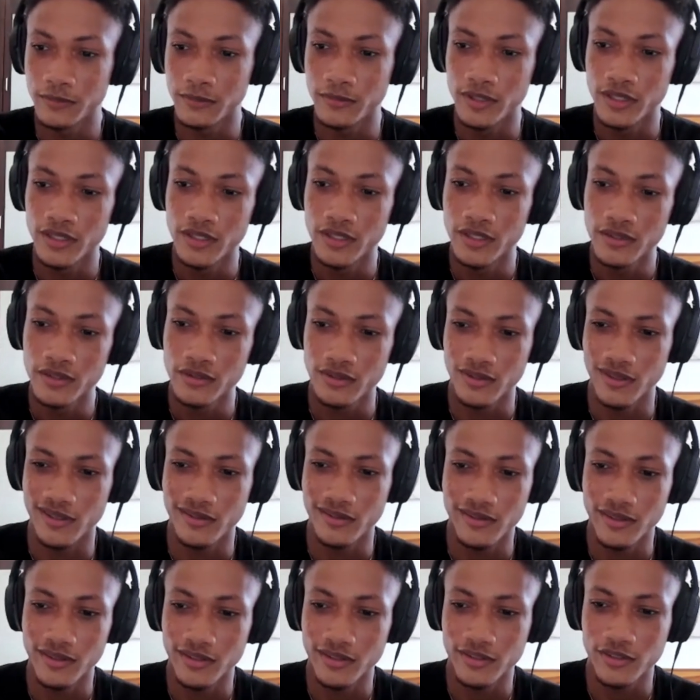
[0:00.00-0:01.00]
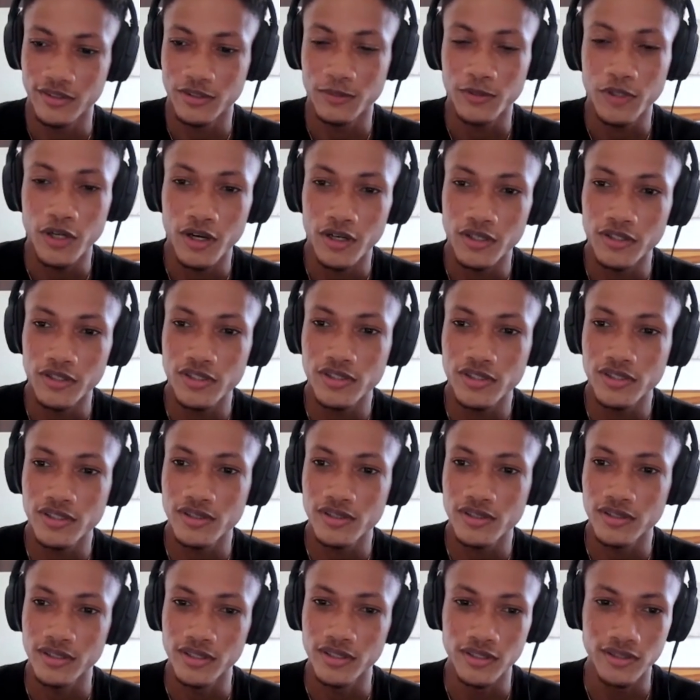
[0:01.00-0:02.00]
Um, so yeah, I think true.
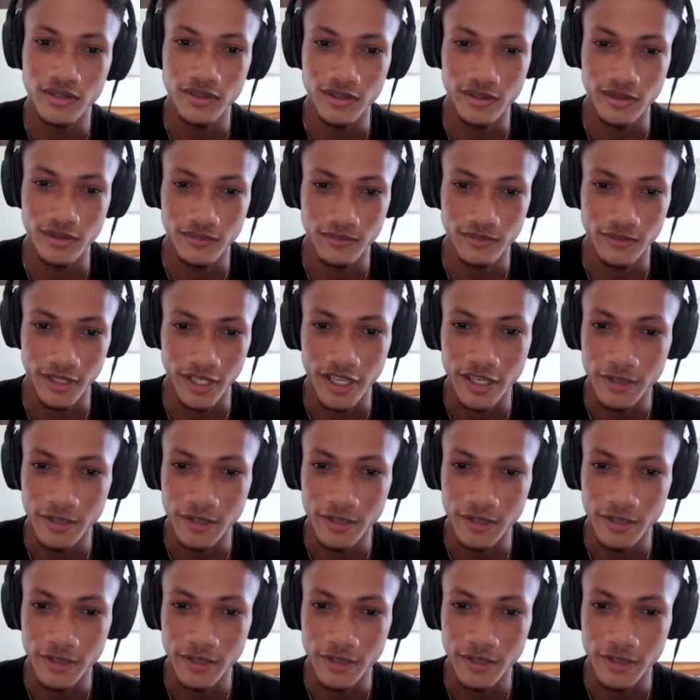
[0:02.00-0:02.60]
subconsciously it just